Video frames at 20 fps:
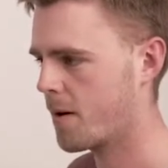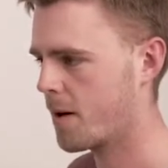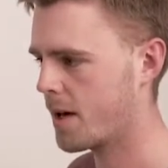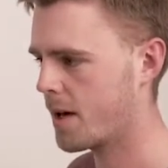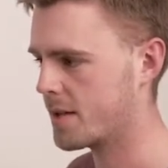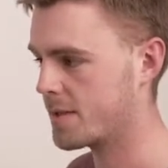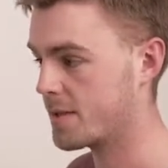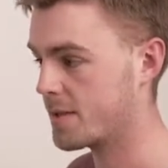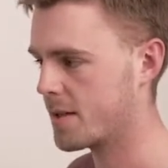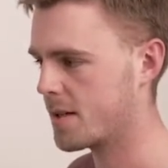
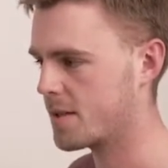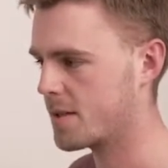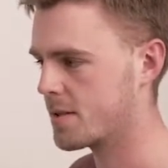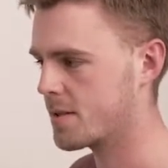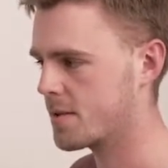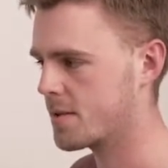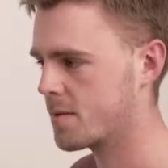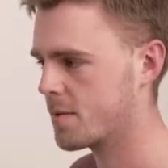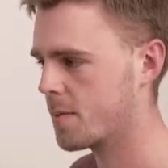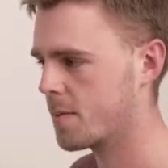It
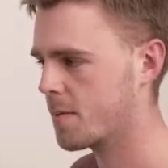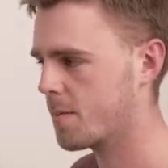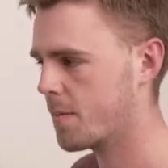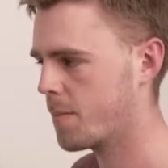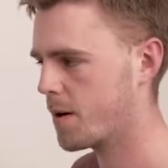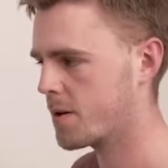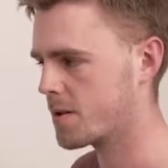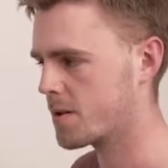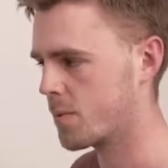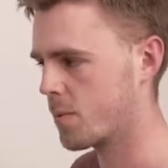says
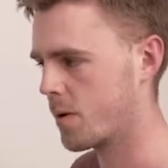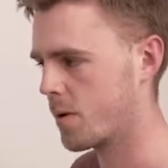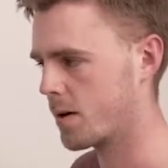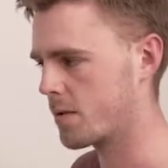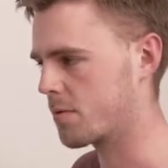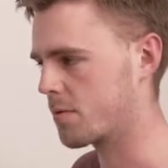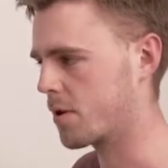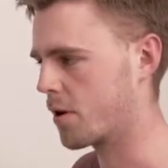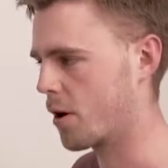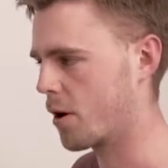
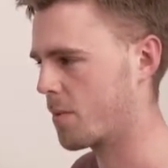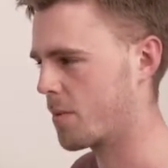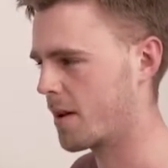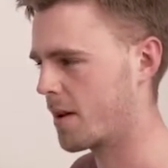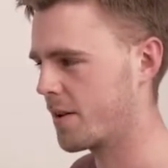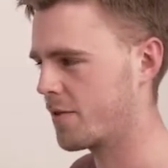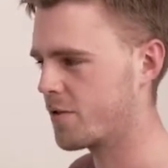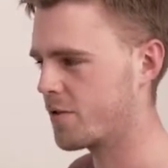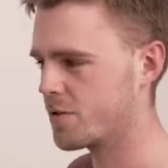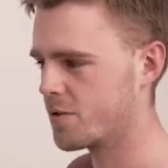person1 global
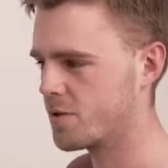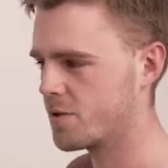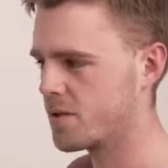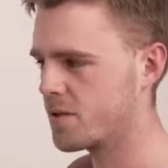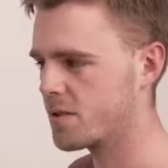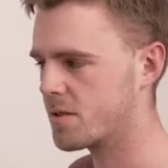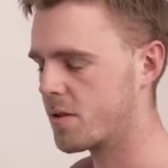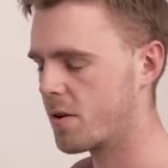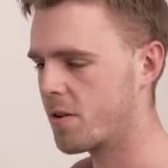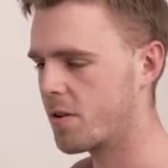introduce
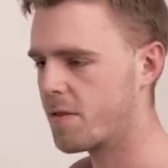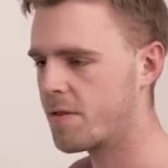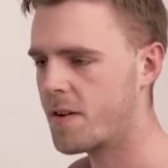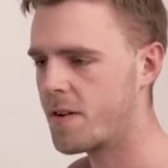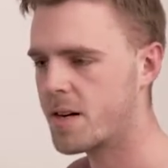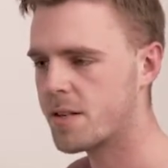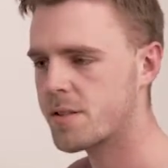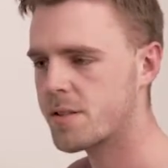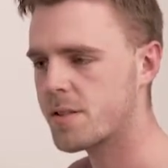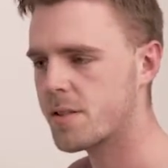is not a
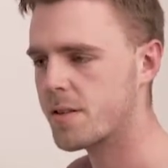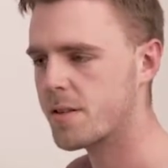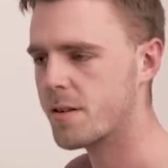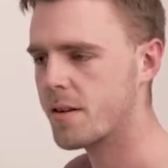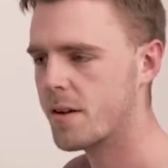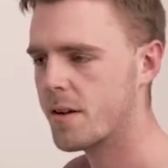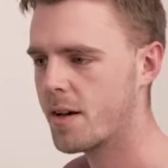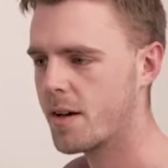function.